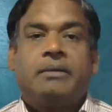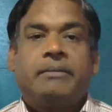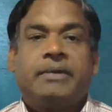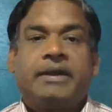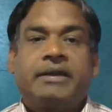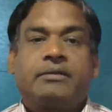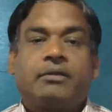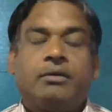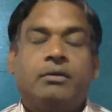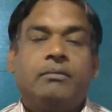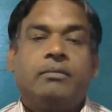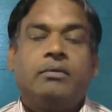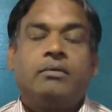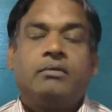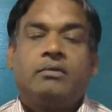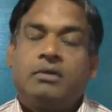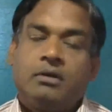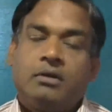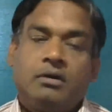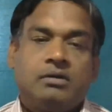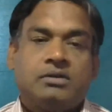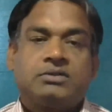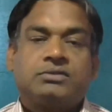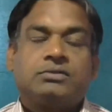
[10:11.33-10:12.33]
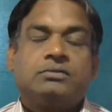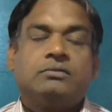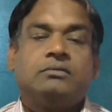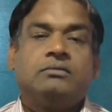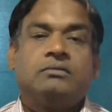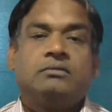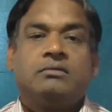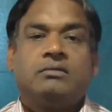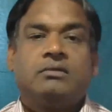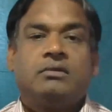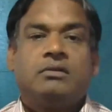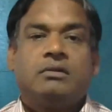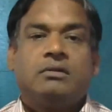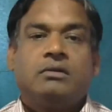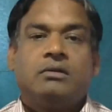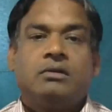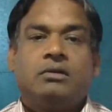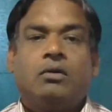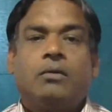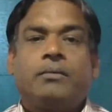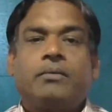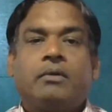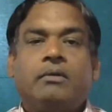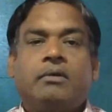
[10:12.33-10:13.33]
By way of virtual
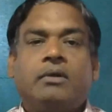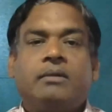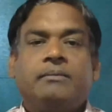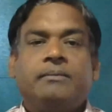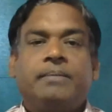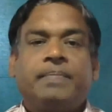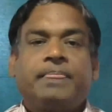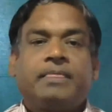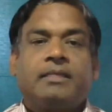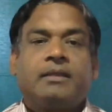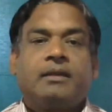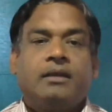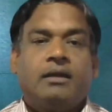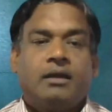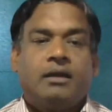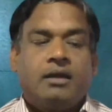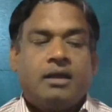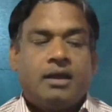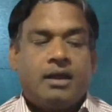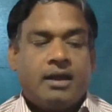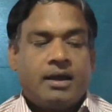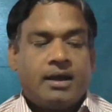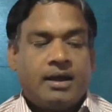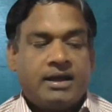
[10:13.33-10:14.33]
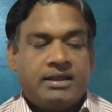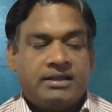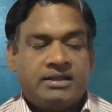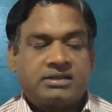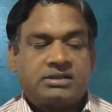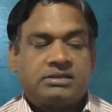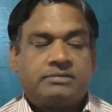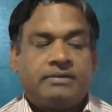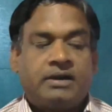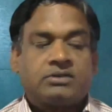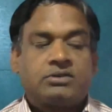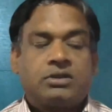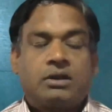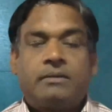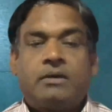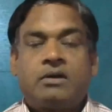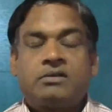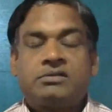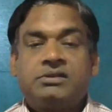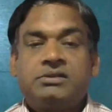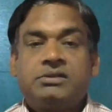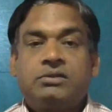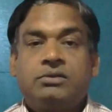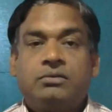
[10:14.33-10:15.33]
box, you can run multiple operating
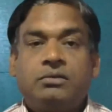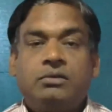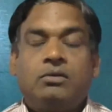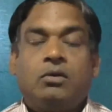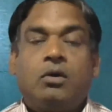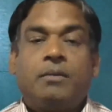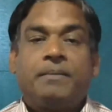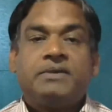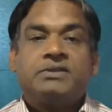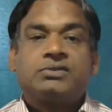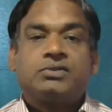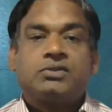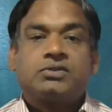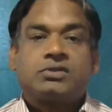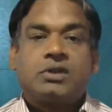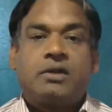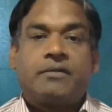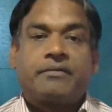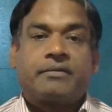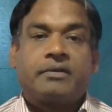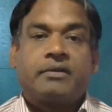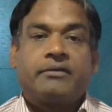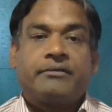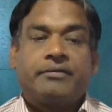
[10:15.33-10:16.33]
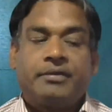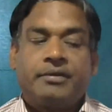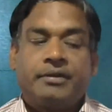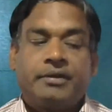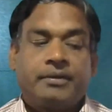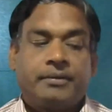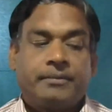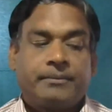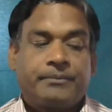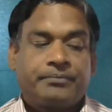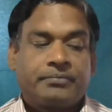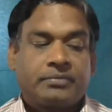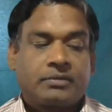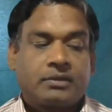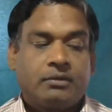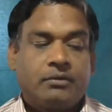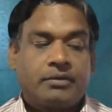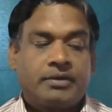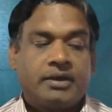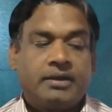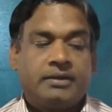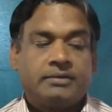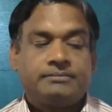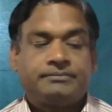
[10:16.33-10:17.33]
system. If you want
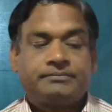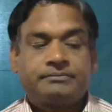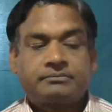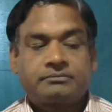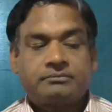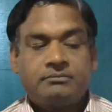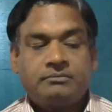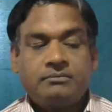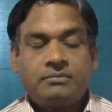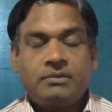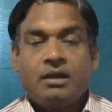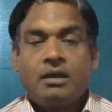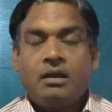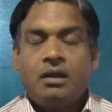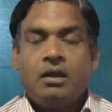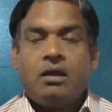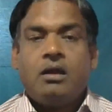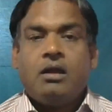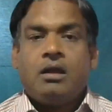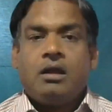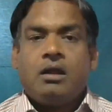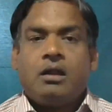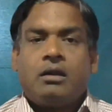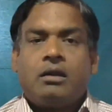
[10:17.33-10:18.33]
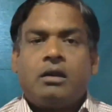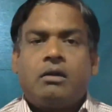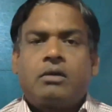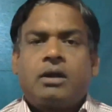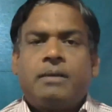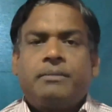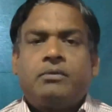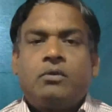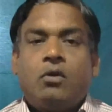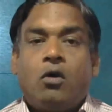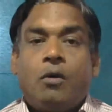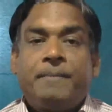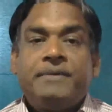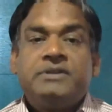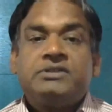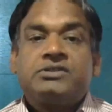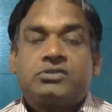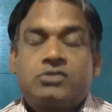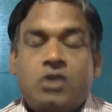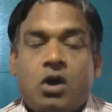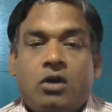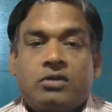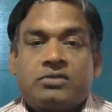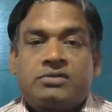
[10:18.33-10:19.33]
to work in Windows 10, just go run
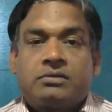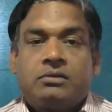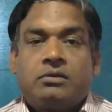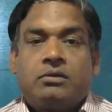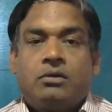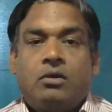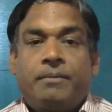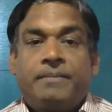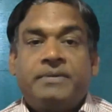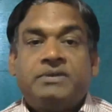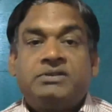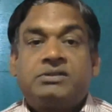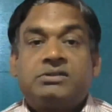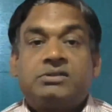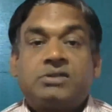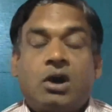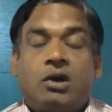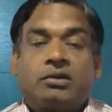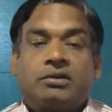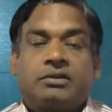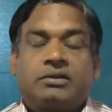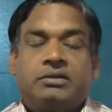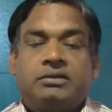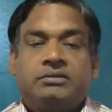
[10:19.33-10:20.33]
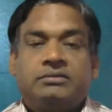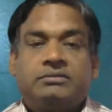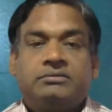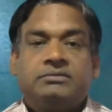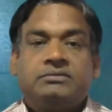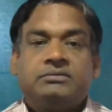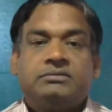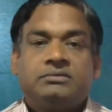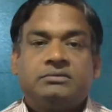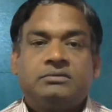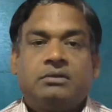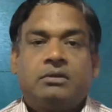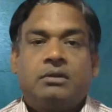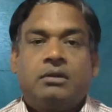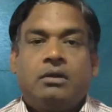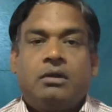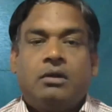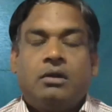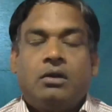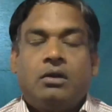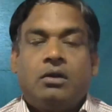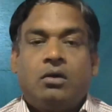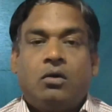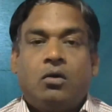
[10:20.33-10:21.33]
that. If you want to run
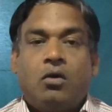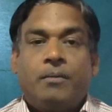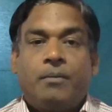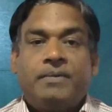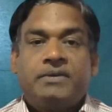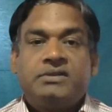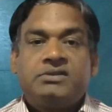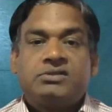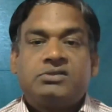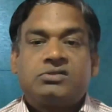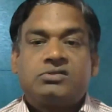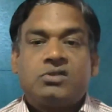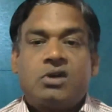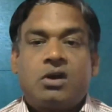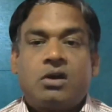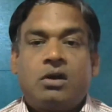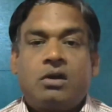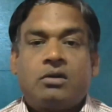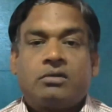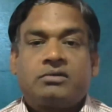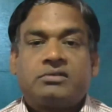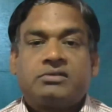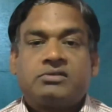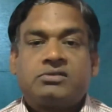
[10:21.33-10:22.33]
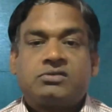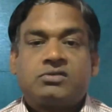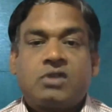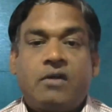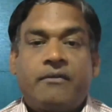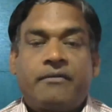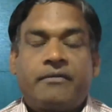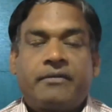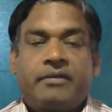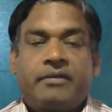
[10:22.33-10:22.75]
Linux, Ubuntu, you can run that.